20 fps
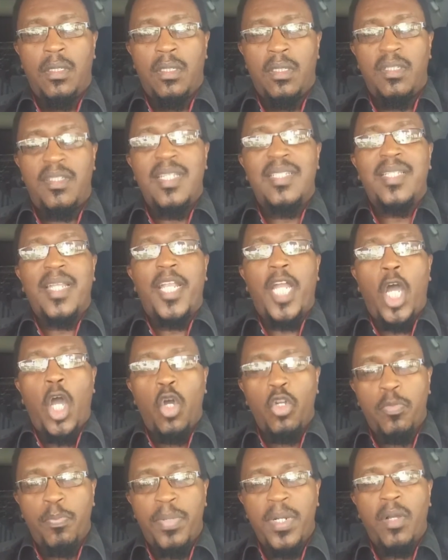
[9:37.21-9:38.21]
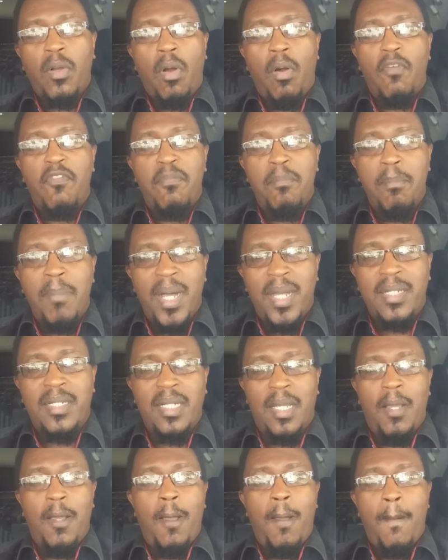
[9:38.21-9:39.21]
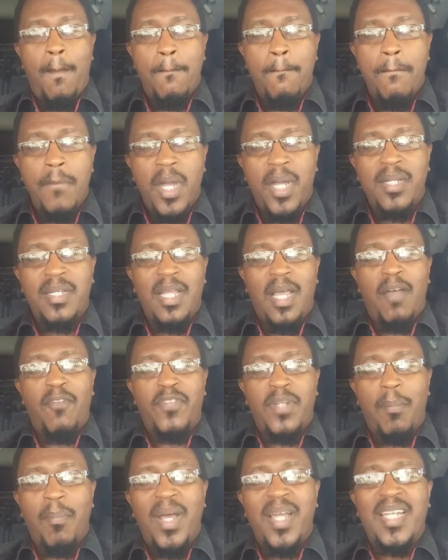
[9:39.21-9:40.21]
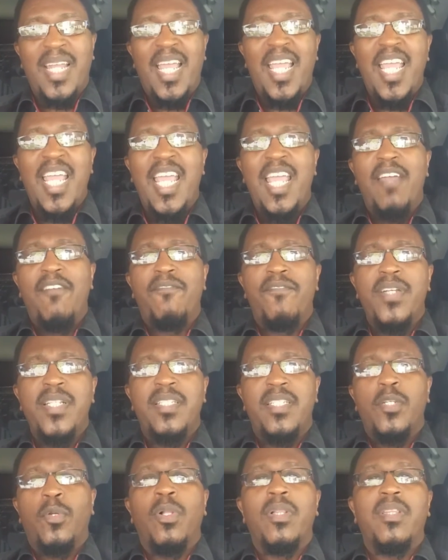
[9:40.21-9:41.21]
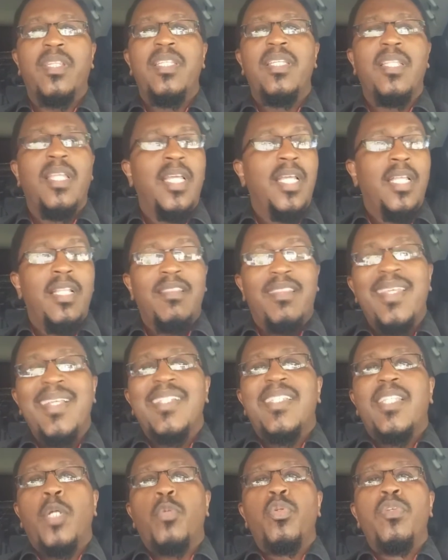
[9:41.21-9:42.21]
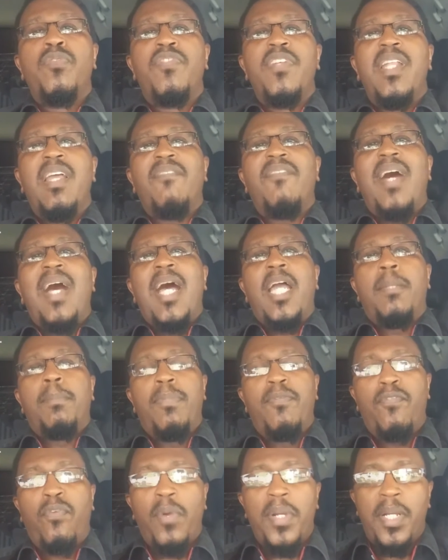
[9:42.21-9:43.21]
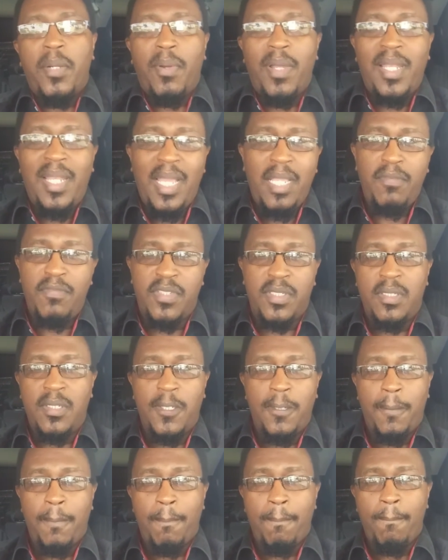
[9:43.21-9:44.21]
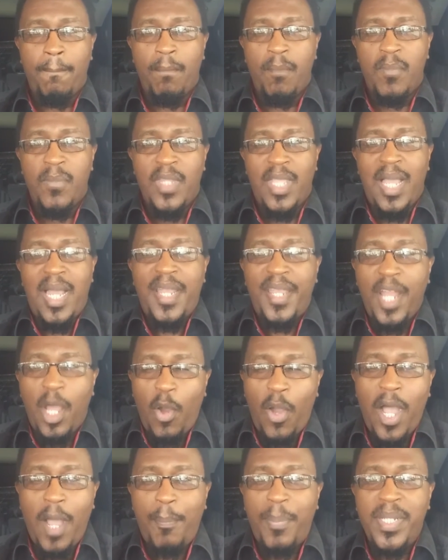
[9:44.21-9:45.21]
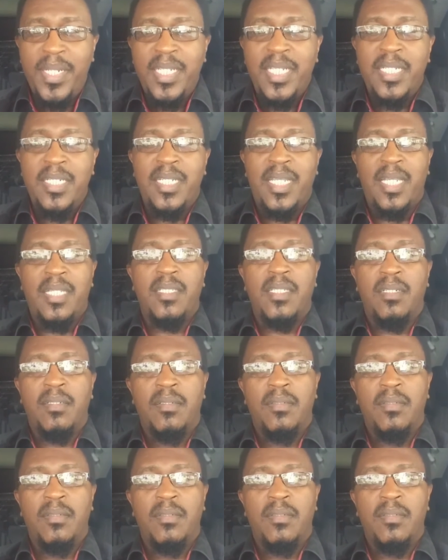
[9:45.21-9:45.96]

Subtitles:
There's an outbreak of murder after murder. Every single thing, things that we've never had before in our lives are now happening in Kenya.